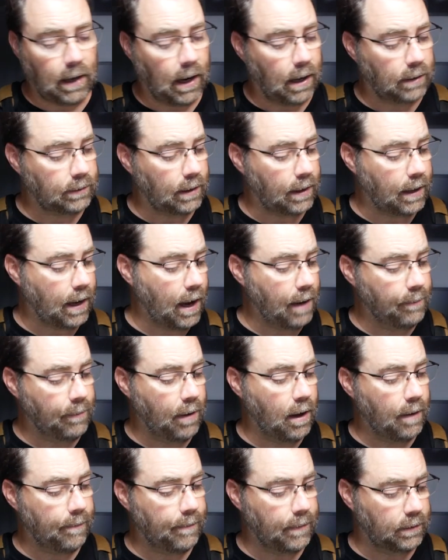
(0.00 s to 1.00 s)
as it came
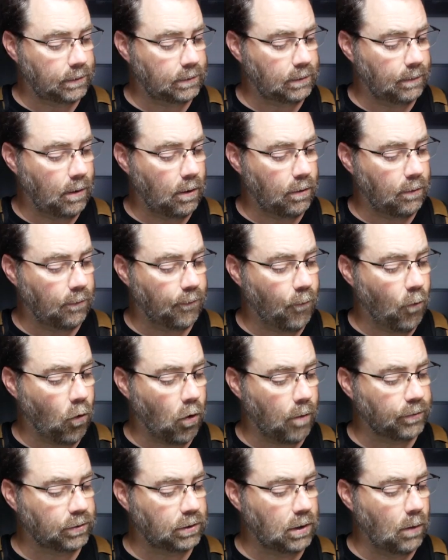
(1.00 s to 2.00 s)
up in some other
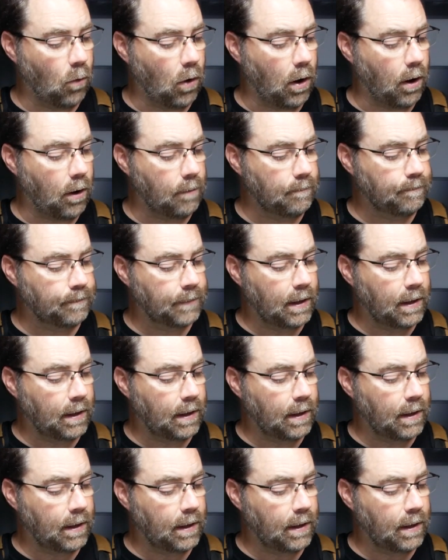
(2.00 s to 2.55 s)
form somewhere.